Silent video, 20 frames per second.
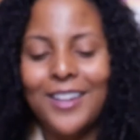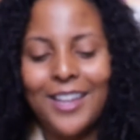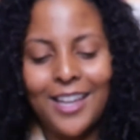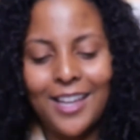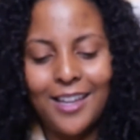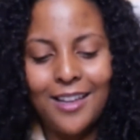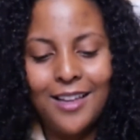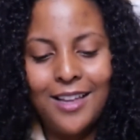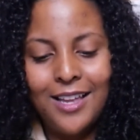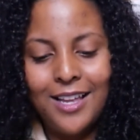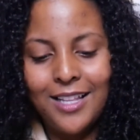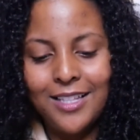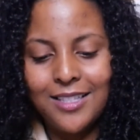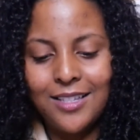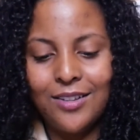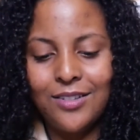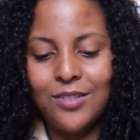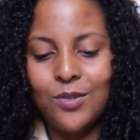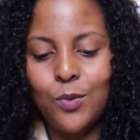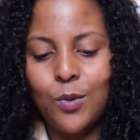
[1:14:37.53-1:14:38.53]
Okay,
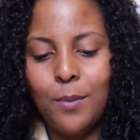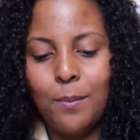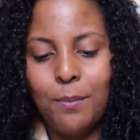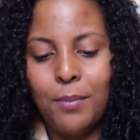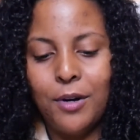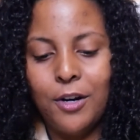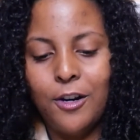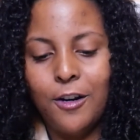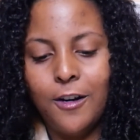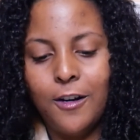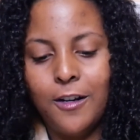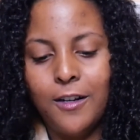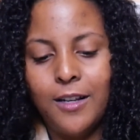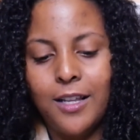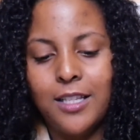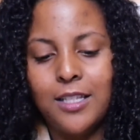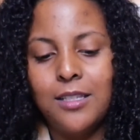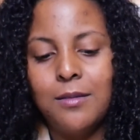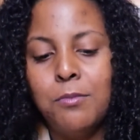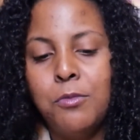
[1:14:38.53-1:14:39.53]
it's also a bird
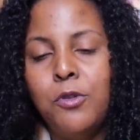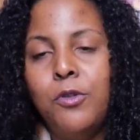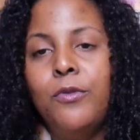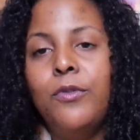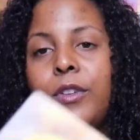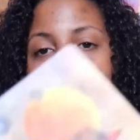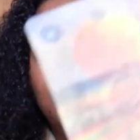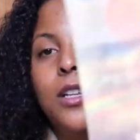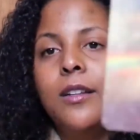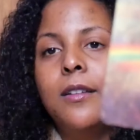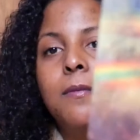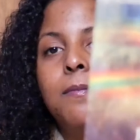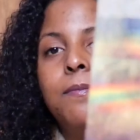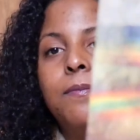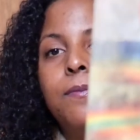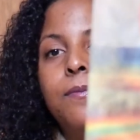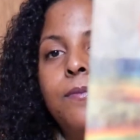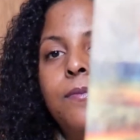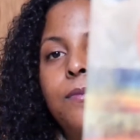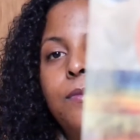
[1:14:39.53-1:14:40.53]
that's moving
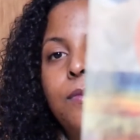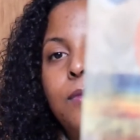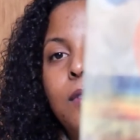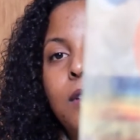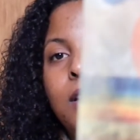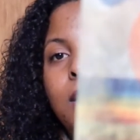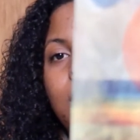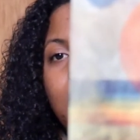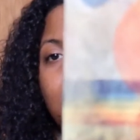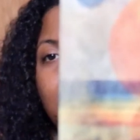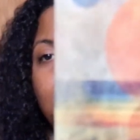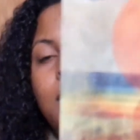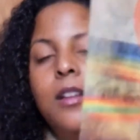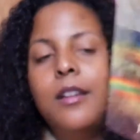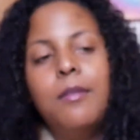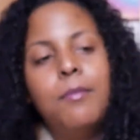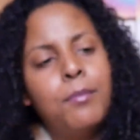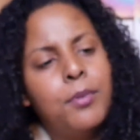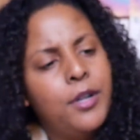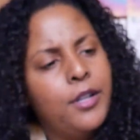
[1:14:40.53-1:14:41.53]

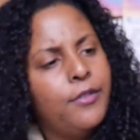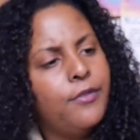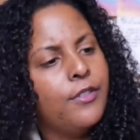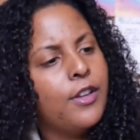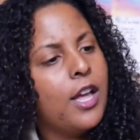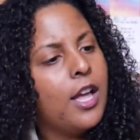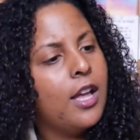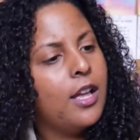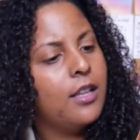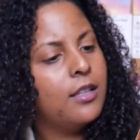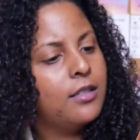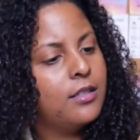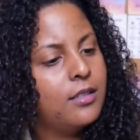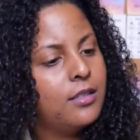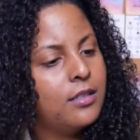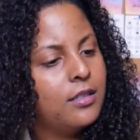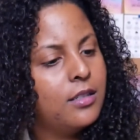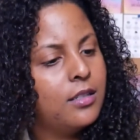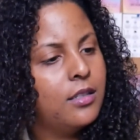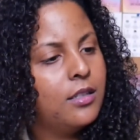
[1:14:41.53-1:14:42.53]
pretty
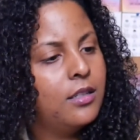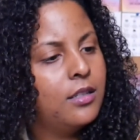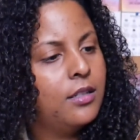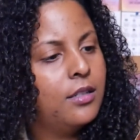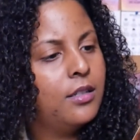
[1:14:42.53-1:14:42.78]
fast.